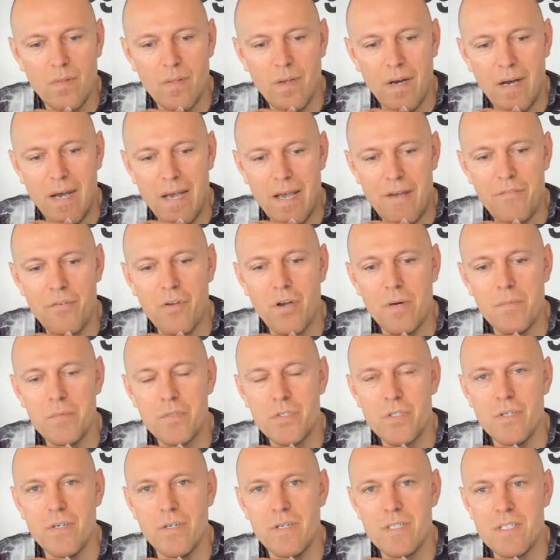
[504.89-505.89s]
I have come
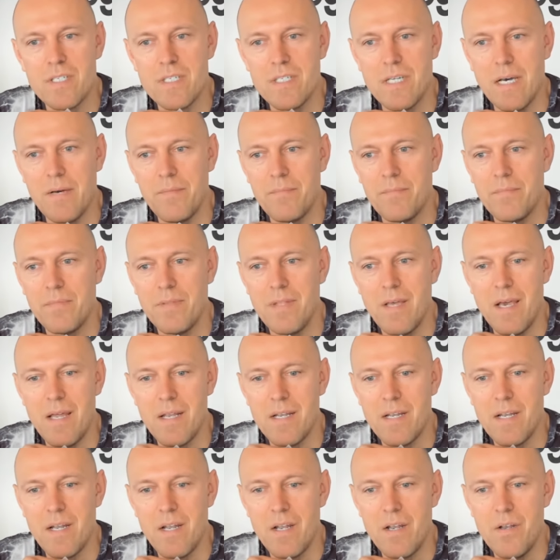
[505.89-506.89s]
to accept
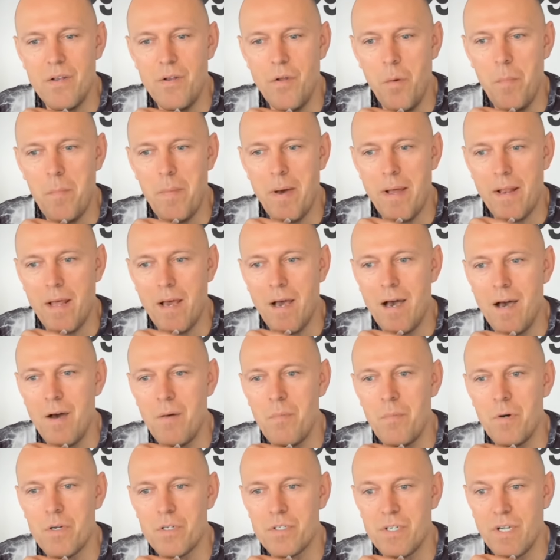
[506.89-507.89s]
that no matter how
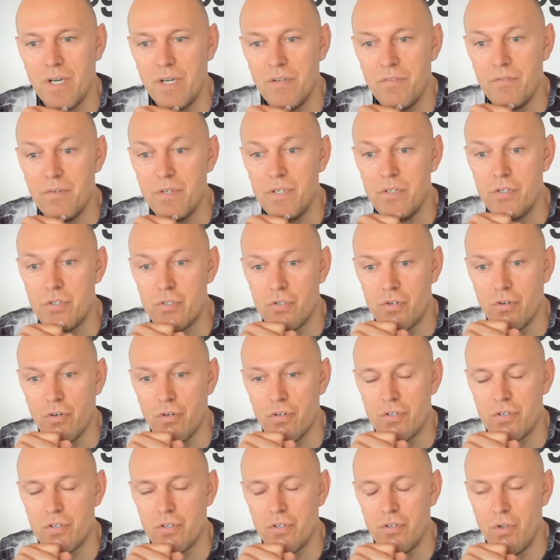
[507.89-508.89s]
much I
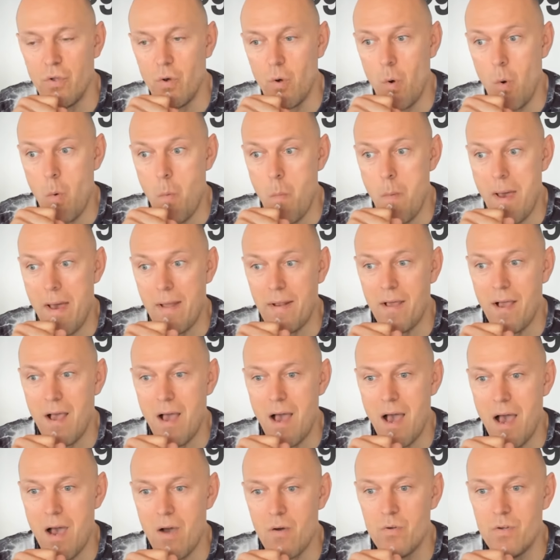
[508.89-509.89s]
research, no matter
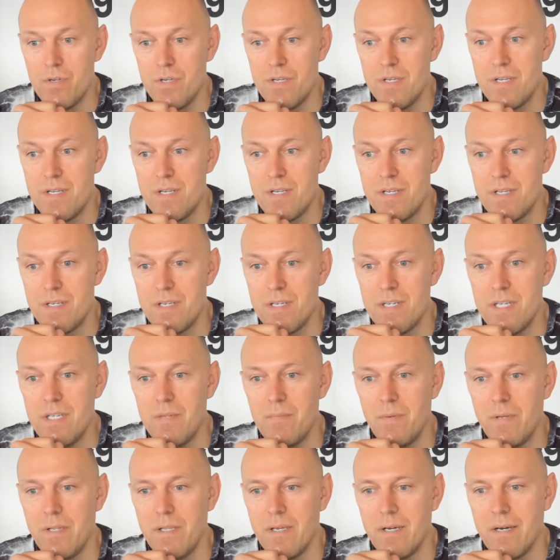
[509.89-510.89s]
how
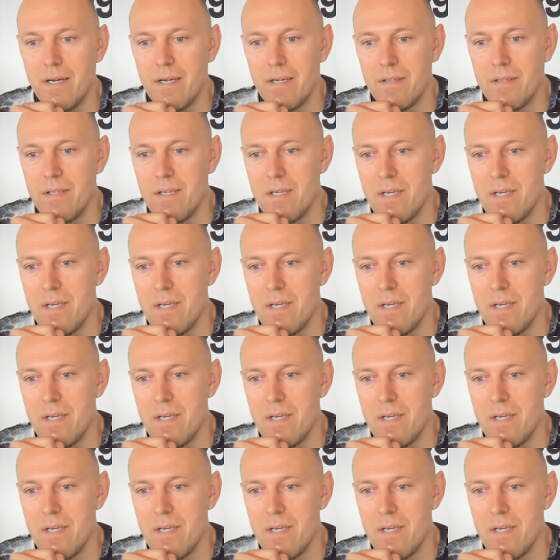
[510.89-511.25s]
deeply I...